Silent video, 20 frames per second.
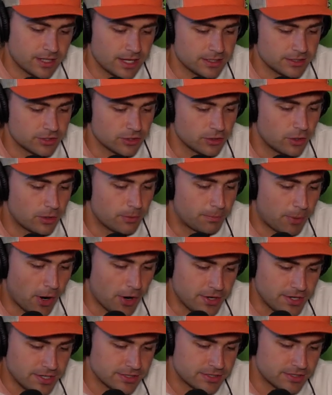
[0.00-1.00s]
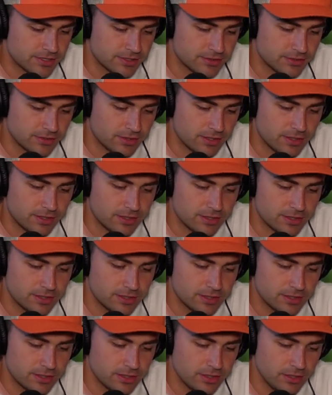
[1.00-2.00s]
Okay, so Parkinson's
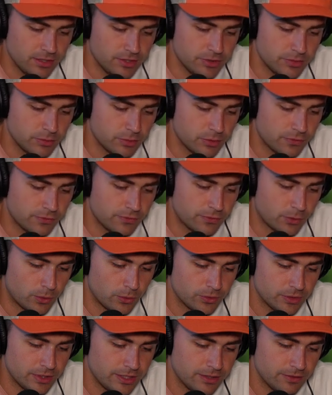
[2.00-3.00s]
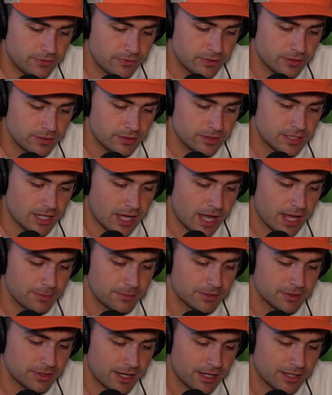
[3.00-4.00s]
law. You will fully fill the
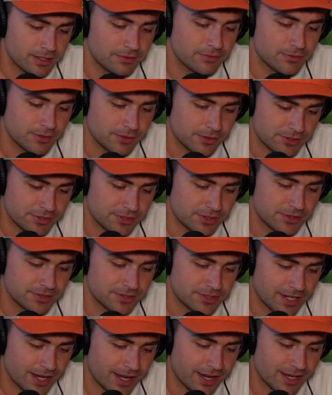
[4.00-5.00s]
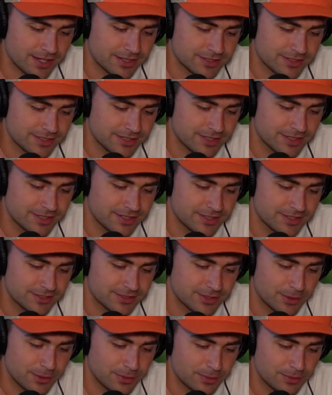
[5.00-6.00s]
time allotted for a certain task.
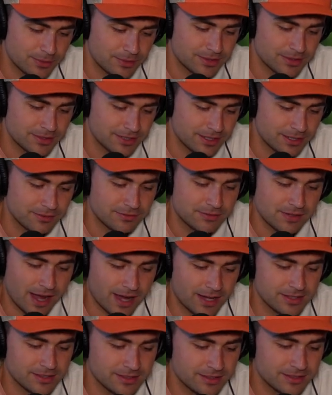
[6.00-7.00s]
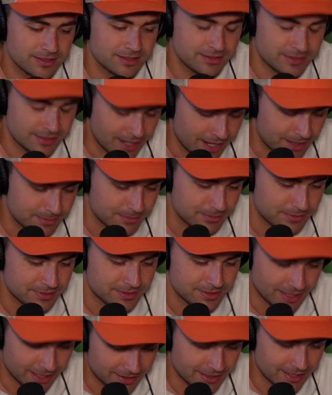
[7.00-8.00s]
So give tight time
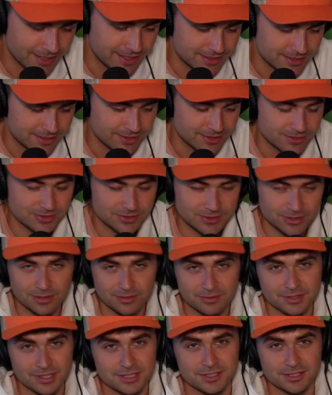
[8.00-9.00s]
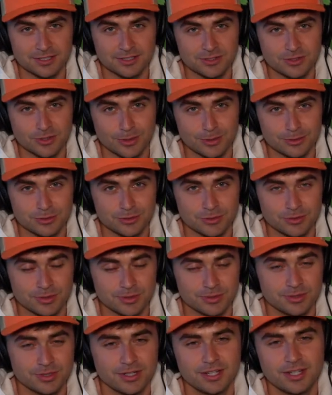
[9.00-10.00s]
deadlines to yourself. This is so
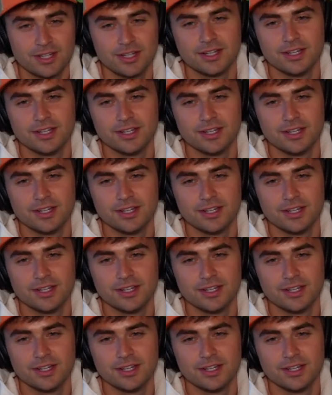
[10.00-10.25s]
true.